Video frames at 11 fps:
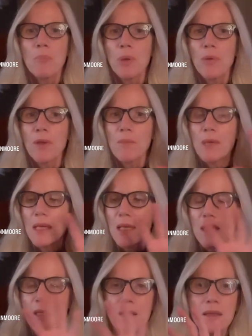put them
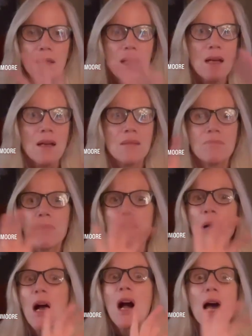in a
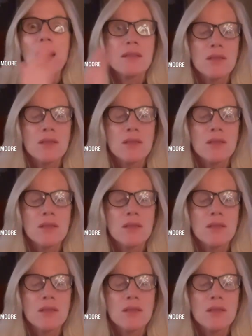pot,